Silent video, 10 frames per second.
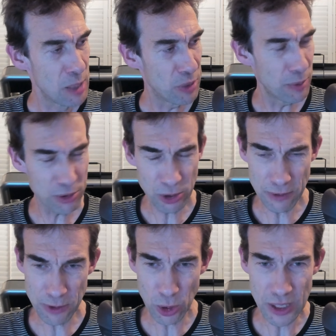But I'm
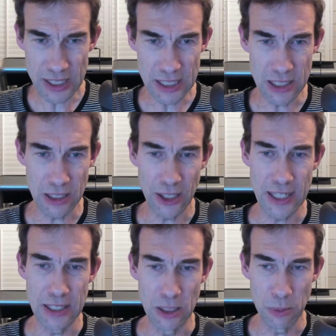sort of quite
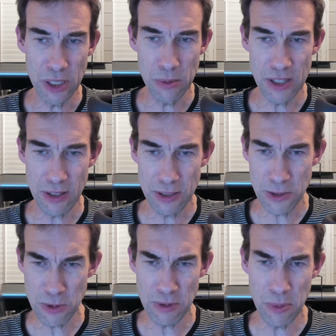liking them. I mean, they
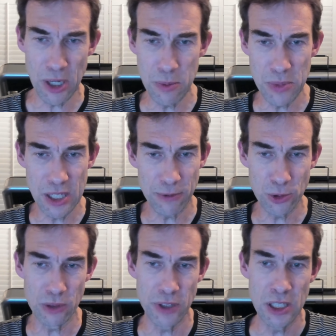do remind me of
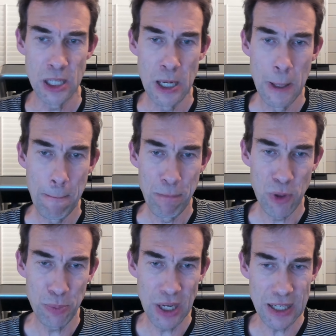sort of
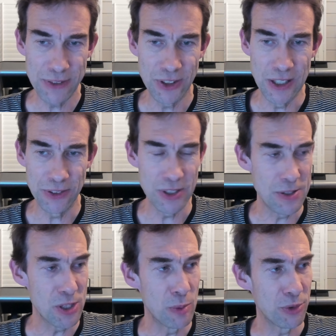the Pegasus in
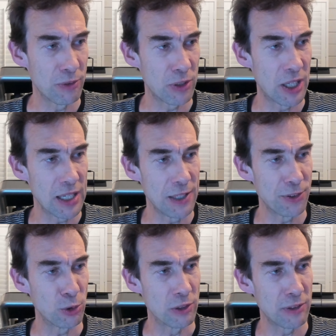terms of like, it's
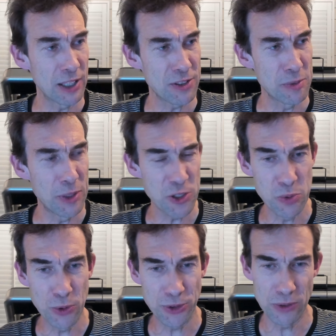sort of like a
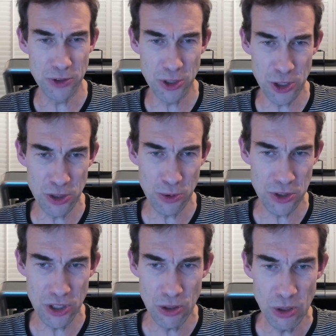much more sort of traditional
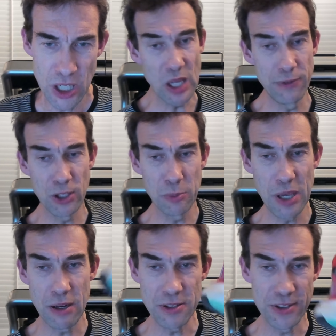shoe. If you
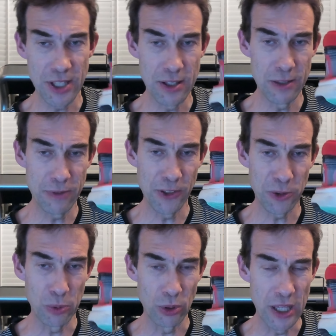compare it to say the
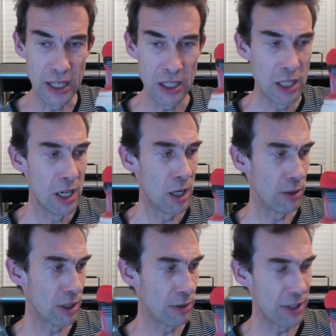Invincible here,
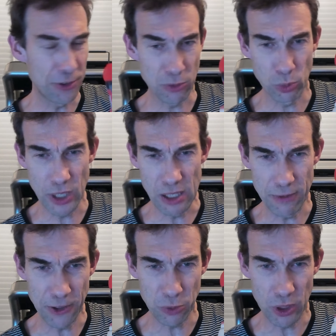although this weight of
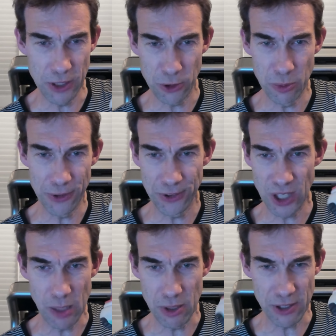this one is almost the
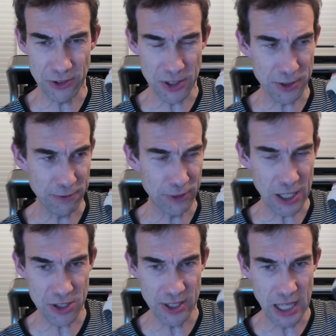same, I think it's just a
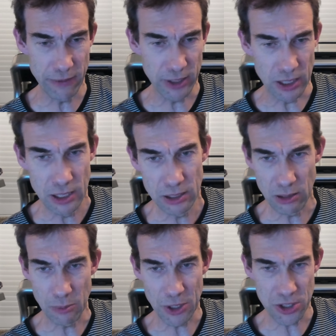fraction heavier, not
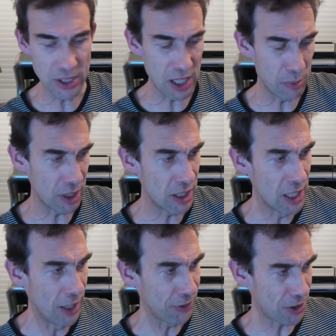really much in it, but
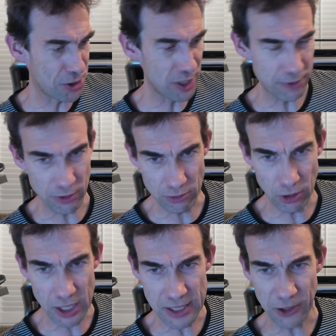such a different
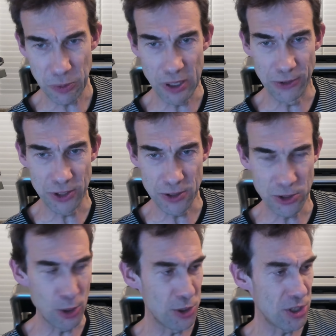ride experience in the
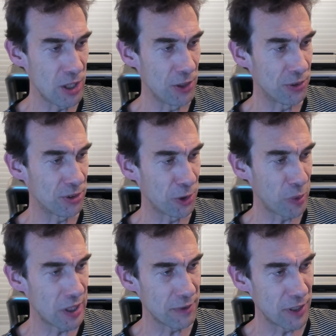two shoes,
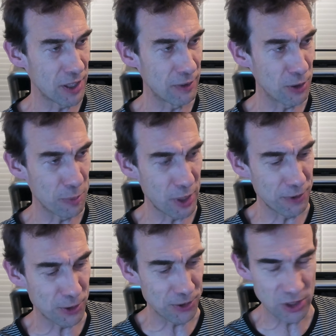despite the fact that they've
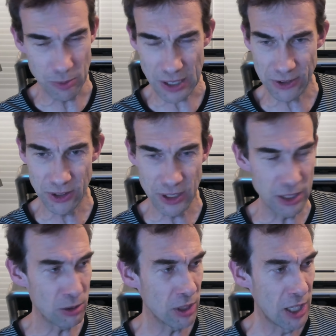both got ZoomX in the
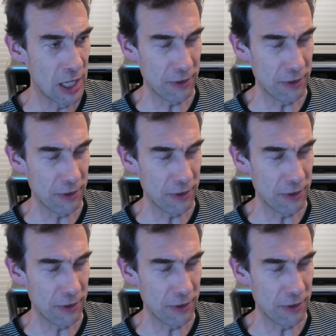heel.